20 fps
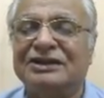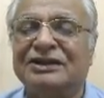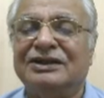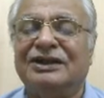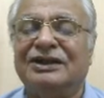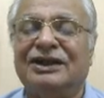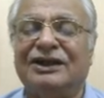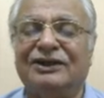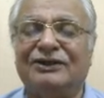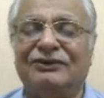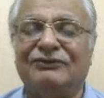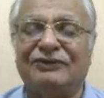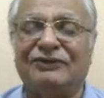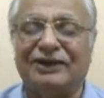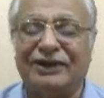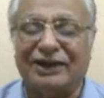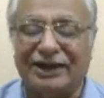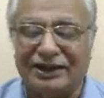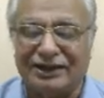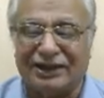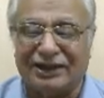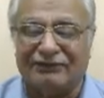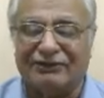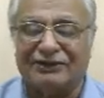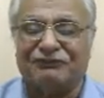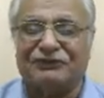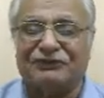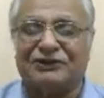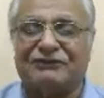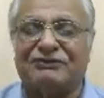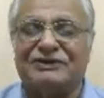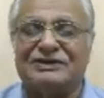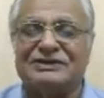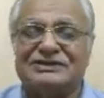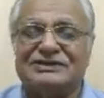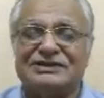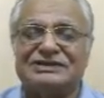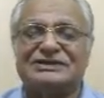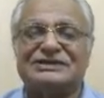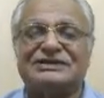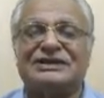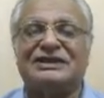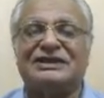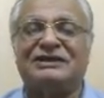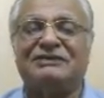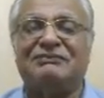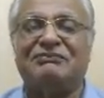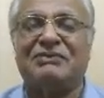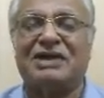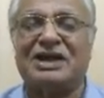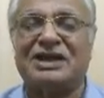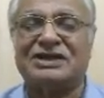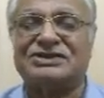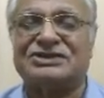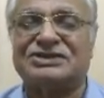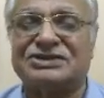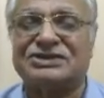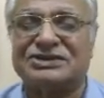and our frequency is getting matched.